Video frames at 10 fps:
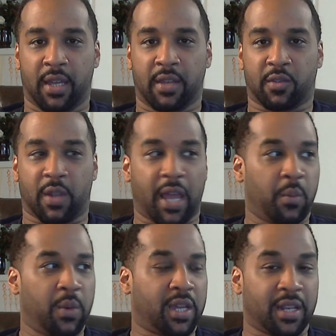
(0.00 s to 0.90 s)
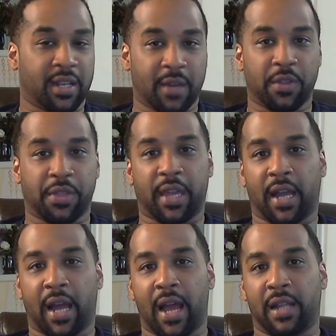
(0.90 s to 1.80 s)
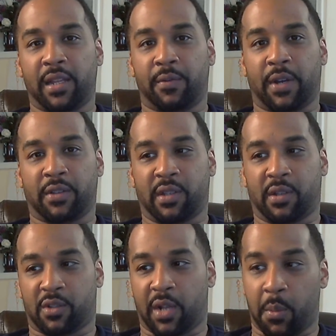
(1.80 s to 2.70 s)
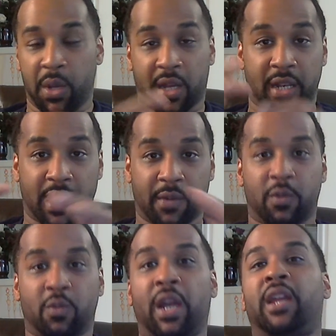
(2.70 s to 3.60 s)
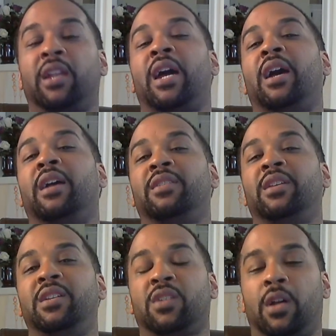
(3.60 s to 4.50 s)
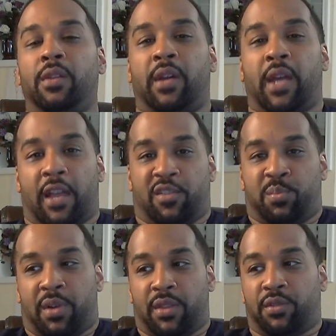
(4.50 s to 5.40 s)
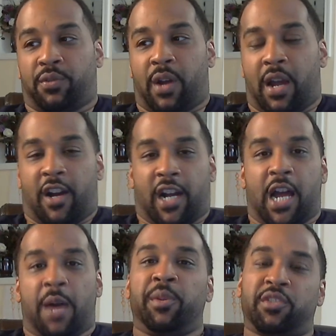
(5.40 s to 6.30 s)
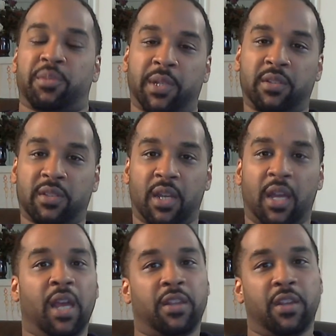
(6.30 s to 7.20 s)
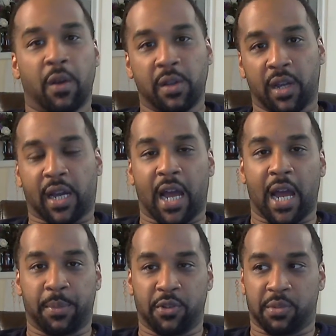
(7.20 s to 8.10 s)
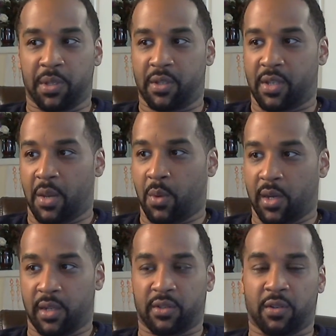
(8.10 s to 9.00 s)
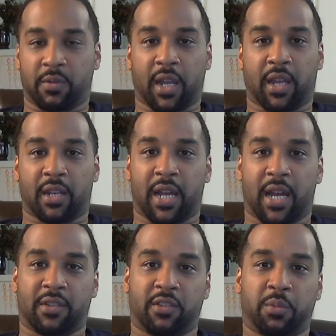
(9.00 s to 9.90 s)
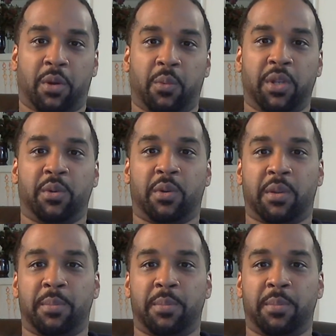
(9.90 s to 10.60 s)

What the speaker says: so that we can never think highly of ourselves, so that we can never recognize each other as brothers for our accomplishments. The only accomplishments they want us to recognize is what we do in the